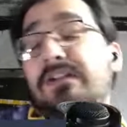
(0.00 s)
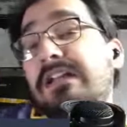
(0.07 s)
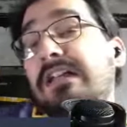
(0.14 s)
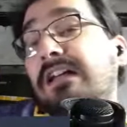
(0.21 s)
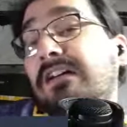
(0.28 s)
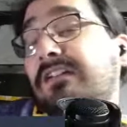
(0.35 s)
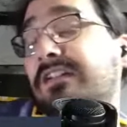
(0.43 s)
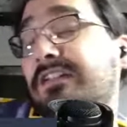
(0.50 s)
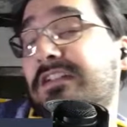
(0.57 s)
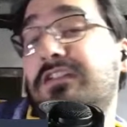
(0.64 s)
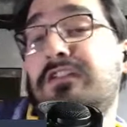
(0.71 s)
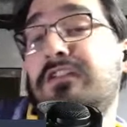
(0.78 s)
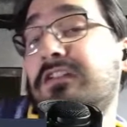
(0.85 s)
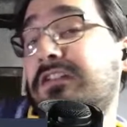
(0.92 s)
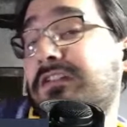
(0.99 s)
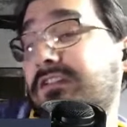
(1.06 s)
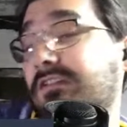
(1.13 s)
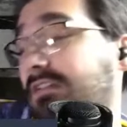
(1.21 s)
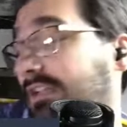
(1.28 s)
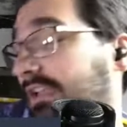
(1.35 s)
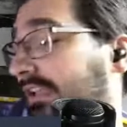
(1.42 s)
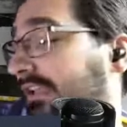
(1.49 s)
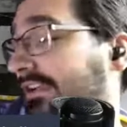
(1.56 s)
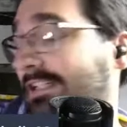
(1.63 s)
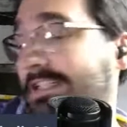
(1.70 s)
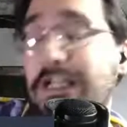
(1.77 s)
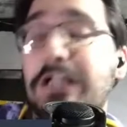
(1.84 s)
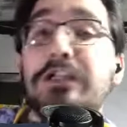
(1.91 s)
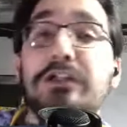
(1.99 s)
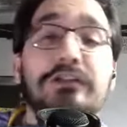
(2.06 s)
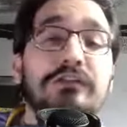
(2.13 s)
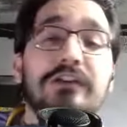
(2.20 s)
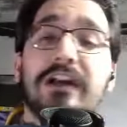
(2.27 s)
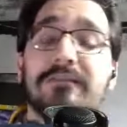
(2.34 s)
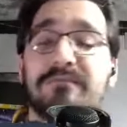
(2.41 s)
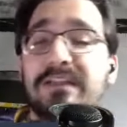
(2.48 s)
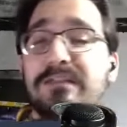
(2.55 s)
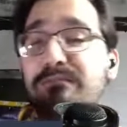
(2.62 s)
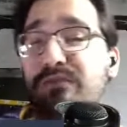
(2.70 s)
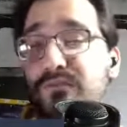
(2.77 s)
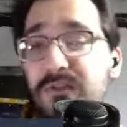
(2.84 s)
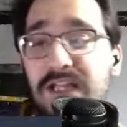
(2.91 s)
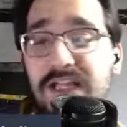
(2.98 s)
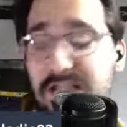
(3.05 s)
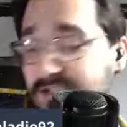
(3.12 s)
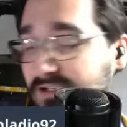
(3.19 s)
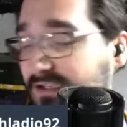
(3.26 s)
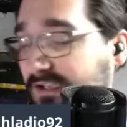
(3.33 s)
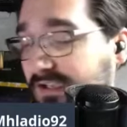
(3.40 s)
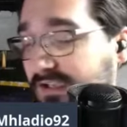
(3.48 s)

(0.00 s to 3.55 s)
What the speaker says: How and then you got people like